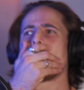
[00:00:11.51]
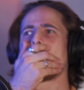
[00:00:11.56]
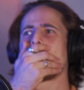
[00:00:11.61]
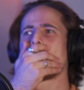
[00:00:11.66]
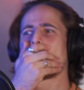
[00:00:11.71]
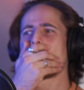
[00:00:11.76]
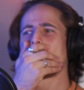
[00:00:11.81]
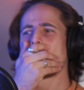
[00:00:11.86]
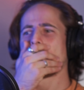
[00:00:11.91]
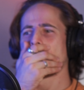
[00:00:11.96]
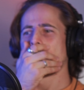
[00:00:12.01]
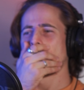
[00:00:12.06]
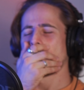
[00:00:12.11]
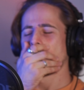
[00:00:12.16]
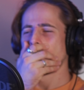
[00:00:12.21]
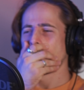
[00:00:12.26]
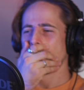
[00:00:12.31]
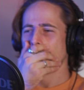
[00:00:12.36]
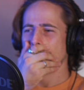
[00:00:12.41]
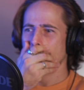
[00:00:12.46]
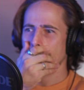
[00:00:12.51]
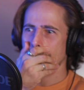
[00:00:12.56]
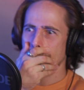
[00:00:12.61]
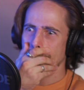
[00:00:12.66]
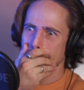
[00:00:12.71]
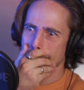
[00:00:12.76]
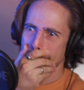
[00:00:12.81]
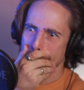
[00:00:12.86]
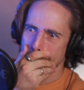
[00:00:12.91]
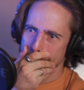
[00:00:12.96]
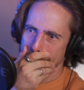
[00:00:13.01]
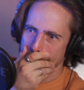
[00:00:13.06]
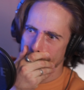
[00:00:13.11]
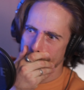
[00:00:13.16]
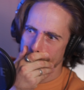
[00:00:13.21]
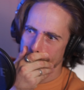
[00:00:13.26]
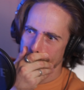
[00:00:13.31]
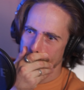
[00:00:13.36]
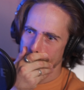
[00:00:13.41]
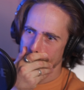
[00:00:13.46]

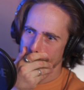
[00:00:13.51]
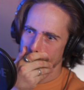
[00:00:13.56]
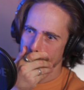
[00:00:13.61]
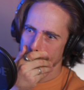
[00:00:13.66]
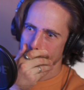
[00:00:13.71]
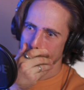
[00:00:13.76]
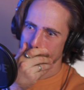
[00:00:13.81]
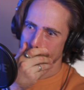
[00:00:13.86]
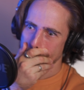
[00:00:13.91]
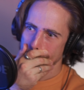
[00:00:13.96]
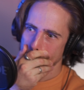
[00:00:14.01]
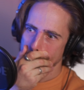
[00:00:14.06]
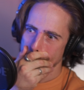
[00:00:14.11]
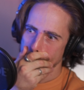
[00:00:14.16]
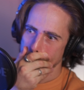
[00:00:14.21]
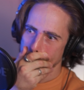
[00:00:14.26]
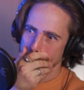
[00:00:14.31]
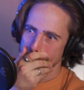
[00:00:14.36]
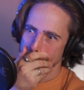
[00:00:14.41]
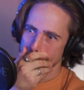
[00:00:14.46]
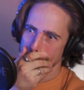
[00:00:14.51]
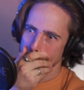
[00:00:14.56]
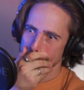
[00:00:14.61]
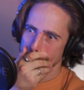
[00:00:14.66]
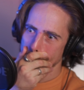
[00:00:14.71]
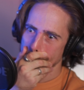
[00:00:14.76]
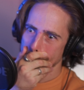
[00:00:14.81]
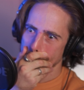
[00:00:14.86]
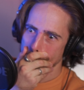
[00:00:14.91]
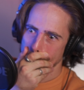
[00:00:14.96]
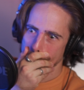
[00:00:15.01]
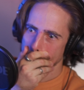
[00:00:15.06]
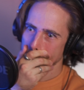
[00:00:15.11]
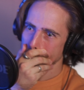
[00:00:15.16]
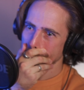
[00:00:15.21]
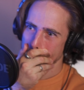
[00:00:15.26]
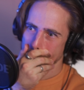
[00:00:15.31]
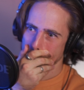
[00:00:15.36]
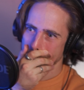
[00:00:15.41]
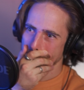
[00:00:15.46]

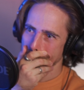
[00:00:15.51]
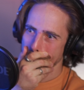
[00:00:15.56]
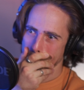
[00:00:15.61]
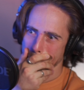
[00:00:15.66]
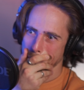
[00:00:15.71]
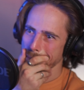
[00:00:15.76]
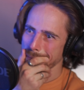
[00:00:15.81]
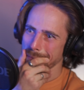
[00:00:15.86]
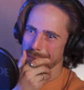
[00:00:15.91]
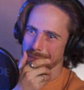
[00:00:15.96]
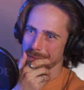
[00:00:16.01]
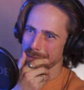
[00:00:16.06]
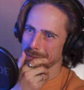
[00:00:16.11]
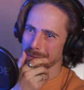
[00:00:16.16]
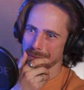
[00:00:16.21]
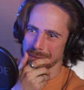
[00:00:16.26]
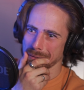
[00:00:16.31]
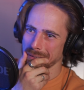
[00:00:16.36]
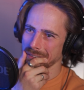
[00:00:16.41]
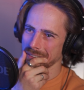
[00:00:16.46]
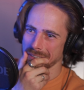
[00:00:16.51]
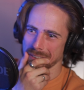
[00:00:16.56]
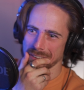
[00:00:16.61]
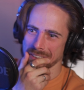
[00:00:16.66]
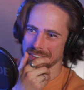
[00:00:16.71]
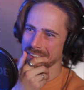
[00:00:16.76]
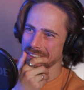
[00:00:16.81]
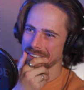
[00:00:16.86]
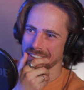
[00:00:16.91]
(no one is talking)